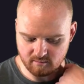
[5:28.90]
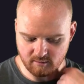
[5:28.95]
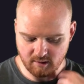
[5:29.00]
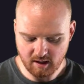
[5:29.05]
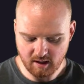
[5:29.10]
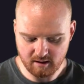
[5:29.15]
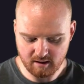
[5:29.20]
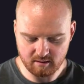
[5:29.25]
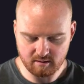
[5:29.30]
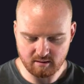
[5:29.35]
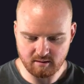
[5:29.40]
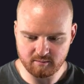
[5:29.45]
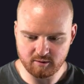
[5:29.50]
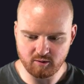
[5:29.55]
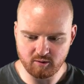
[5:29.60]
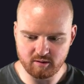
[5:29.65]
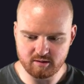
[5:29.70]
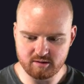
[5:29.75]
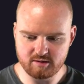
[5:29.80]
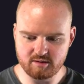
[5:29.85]
Okay, I'm
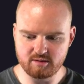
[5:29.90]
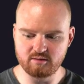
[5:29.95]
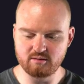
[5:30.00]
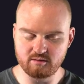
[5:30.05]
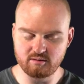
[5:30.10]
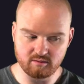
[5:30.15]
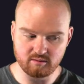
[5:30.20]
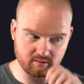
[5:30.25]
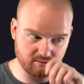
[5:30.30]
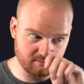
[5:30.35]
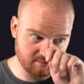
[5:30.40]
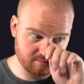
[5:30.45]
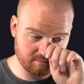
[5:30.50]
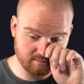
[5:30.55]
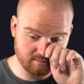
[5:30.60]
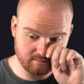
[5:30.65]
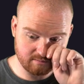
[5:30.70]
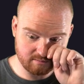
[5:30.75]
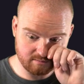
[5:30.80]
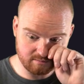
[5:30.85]
going to
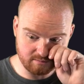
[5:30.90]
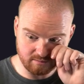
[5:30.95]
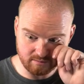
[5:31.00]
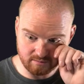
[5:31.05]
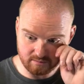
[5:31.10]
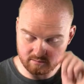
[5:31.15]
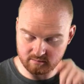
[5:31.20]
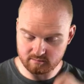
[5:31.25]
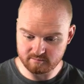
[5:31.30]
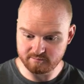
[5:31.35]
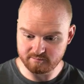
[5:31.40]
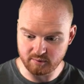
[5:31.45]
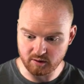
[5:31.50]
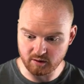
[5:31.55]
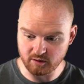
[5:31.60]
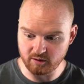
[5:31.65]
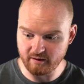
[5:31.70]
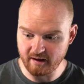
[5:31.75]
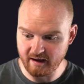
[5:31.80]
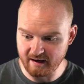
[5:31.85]

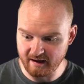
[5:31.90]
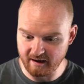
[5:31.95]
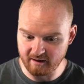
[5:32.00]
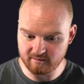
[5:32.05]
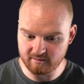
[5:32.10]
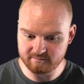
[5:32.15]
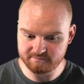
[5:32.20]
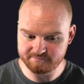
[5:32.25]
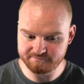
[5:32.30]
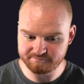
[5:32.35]
blur that out.